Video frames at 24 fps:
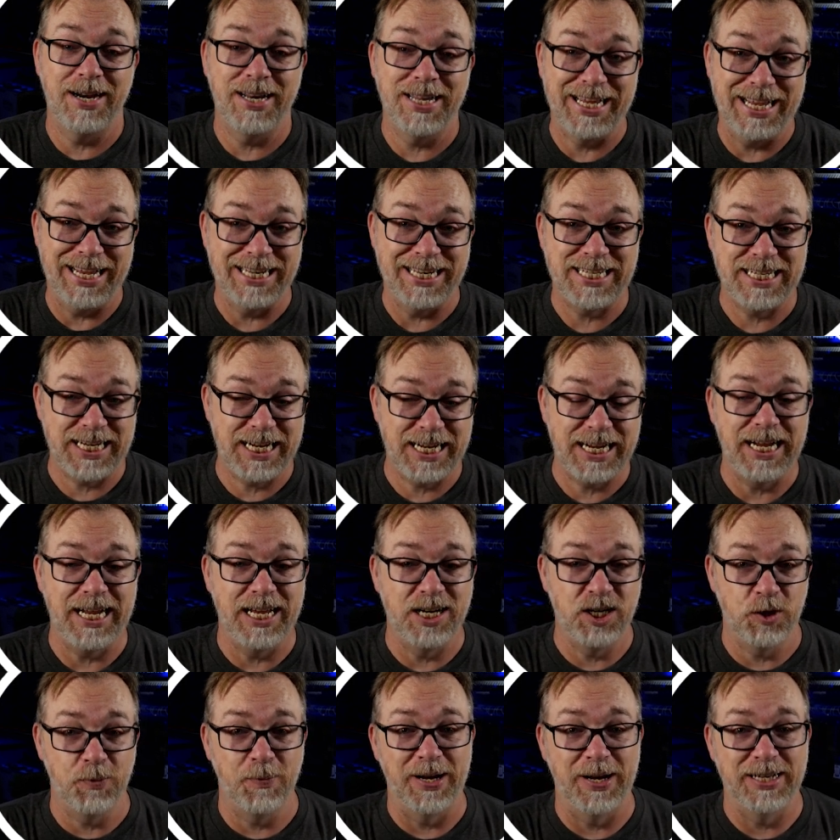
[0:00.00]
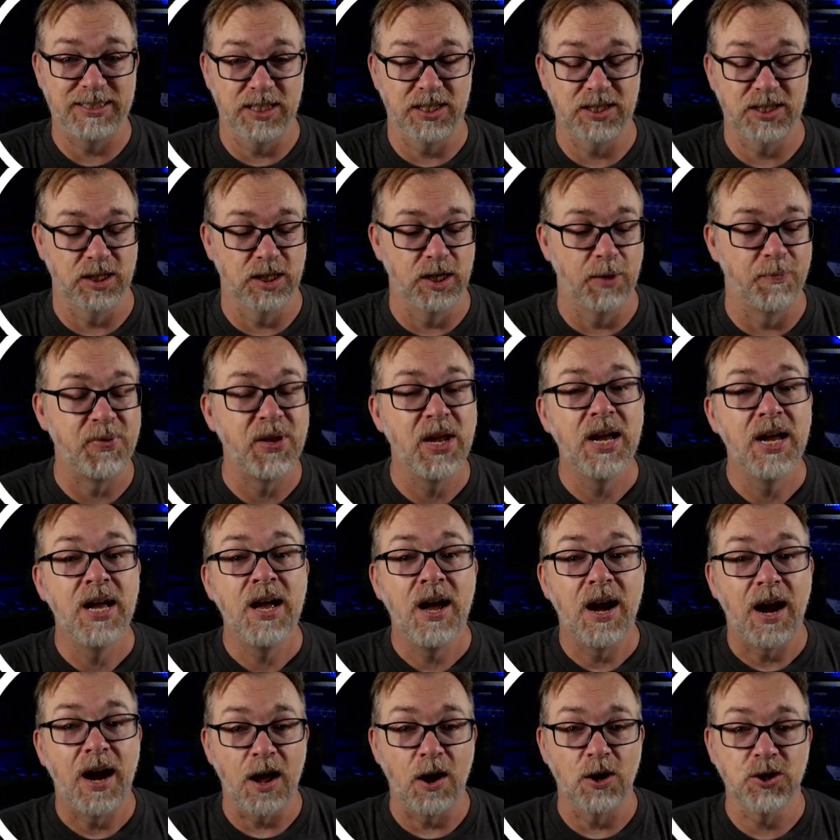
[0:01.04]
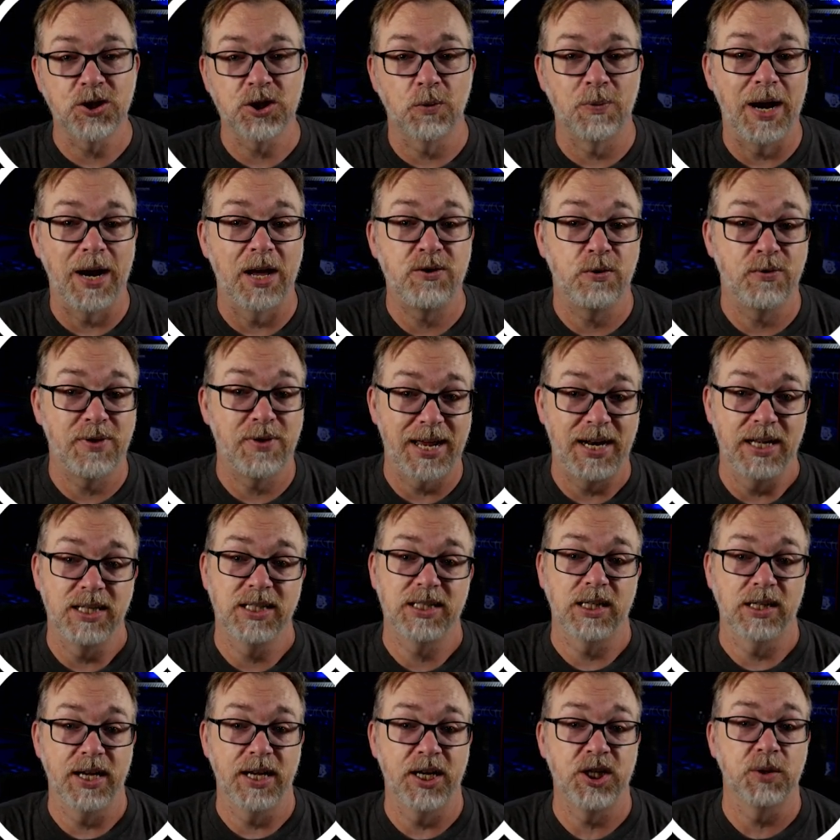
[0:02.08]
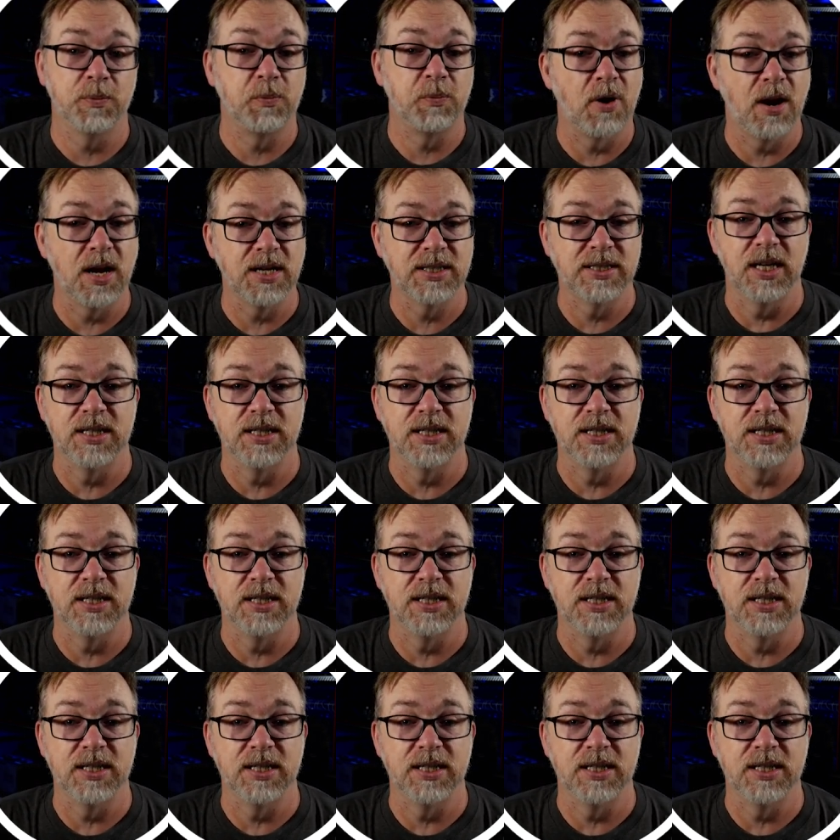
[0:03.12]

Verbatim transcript: Getty into my system, I also ran through that installation process